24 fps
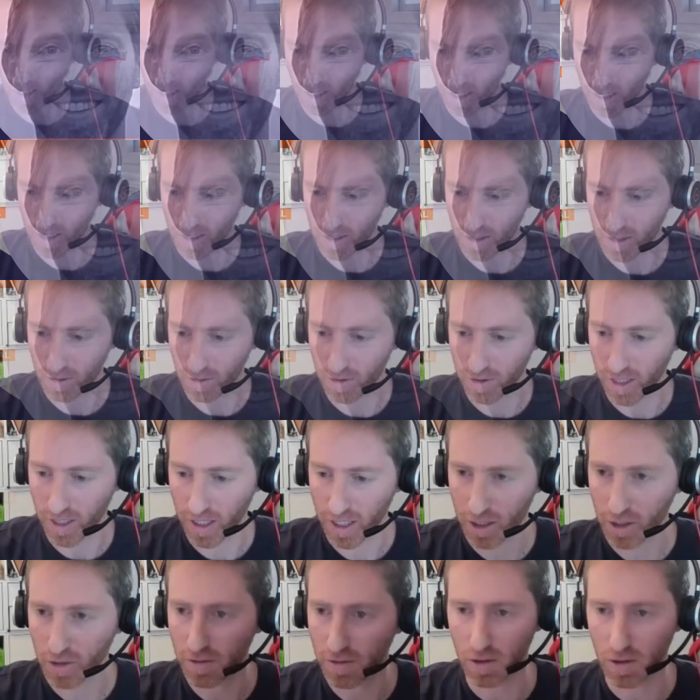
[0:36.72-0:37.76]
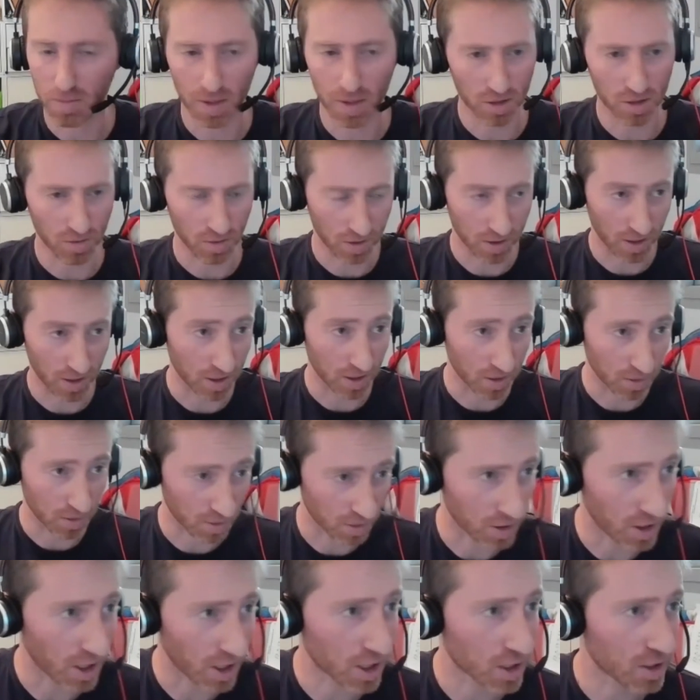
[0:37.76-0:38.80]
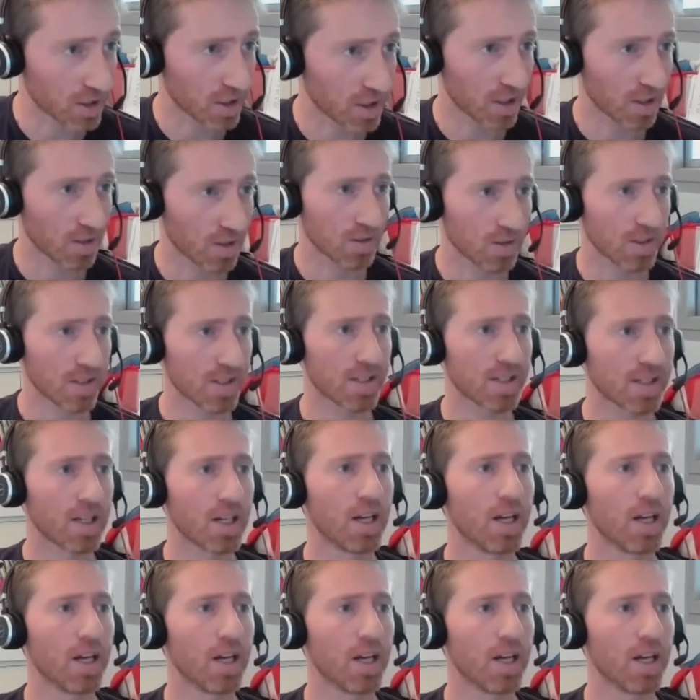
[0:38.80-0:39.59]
So thank you very much for that introduction, Akos.